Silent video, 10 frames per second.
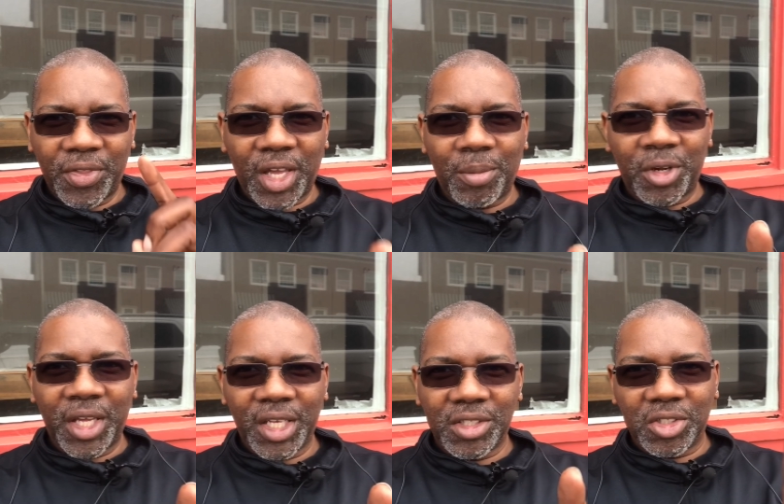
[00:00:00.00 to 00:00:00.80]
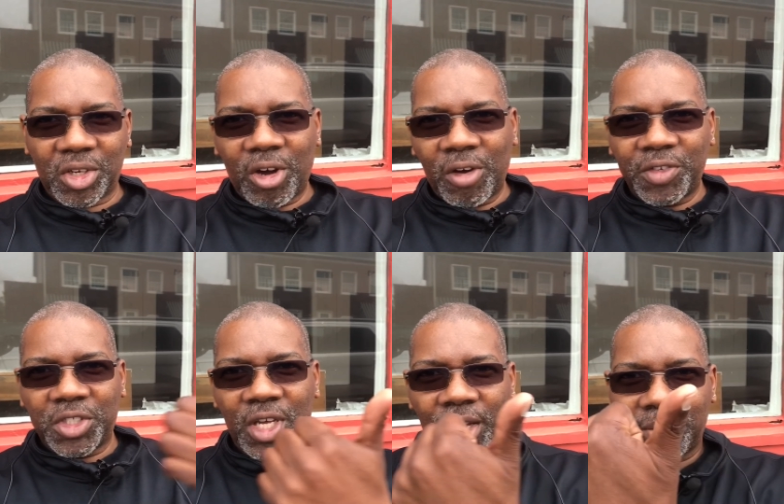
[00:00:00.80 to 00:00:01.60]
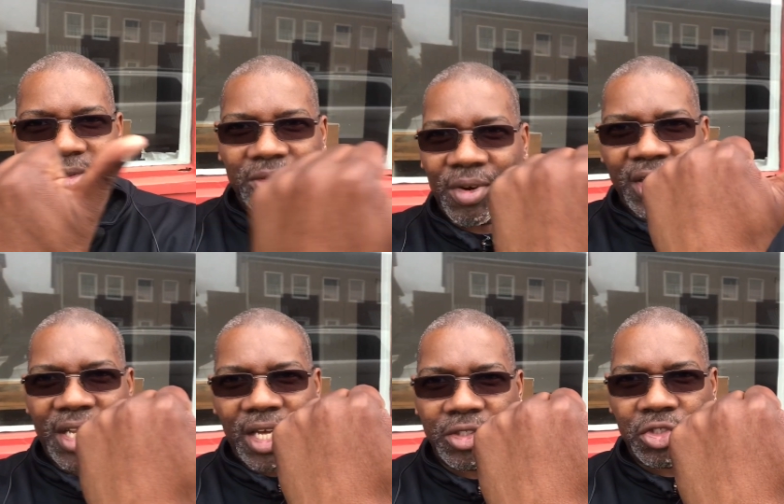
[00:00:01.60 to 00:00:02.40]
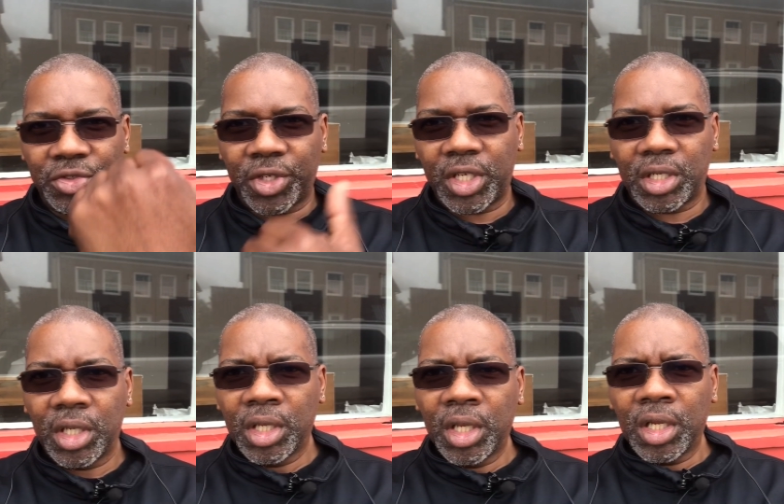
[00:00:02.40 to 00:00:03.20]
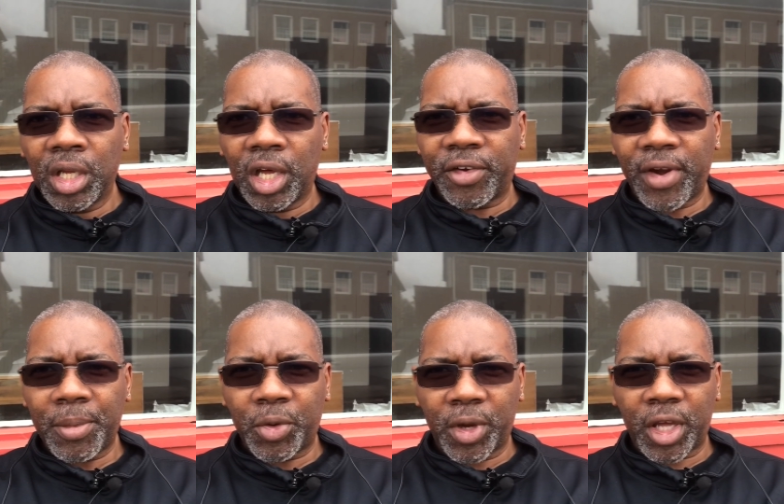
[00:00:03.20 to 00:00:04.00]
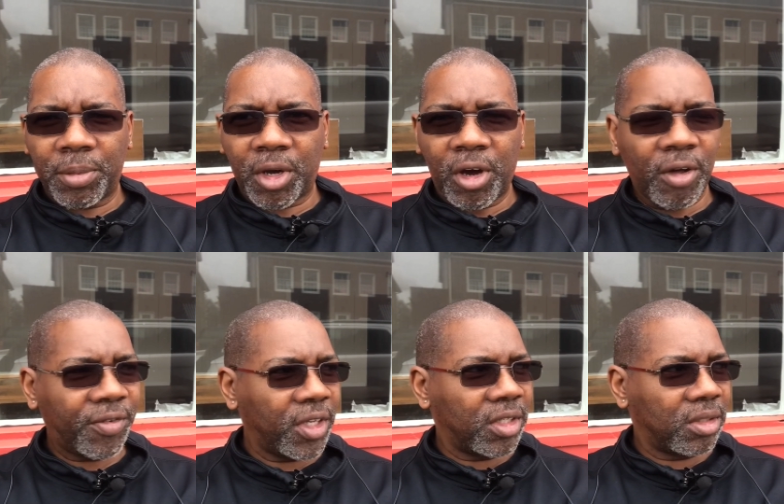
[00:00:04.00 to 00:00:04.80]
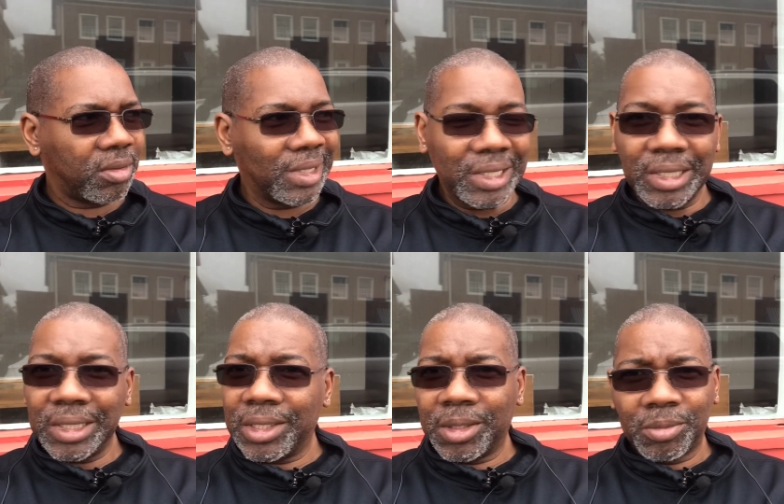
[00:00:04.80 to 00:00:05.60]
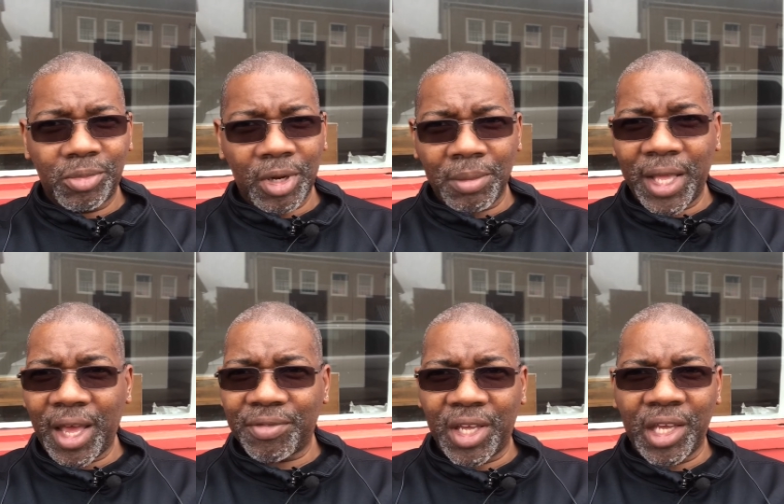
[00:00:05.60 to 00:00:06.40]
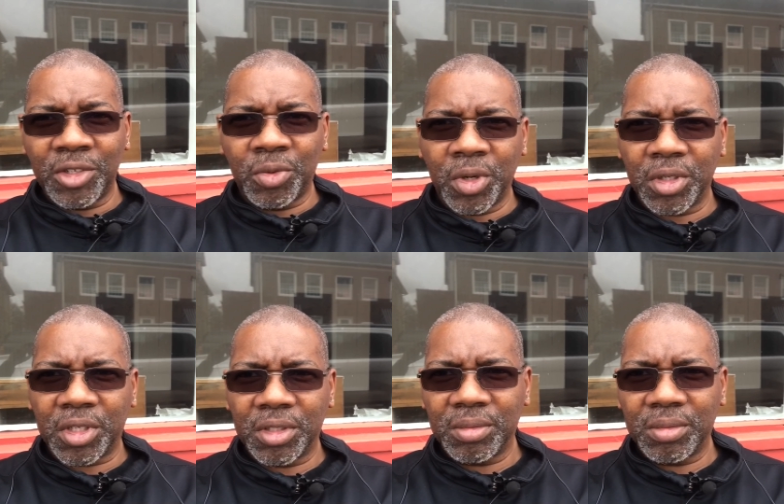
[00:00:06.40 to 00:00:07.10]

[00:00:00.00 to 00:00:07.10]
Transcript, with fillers: think I'm gonna head, there's a coffee shop right down the street. Uh, grab a quick cup of coffee and probably have to head to work.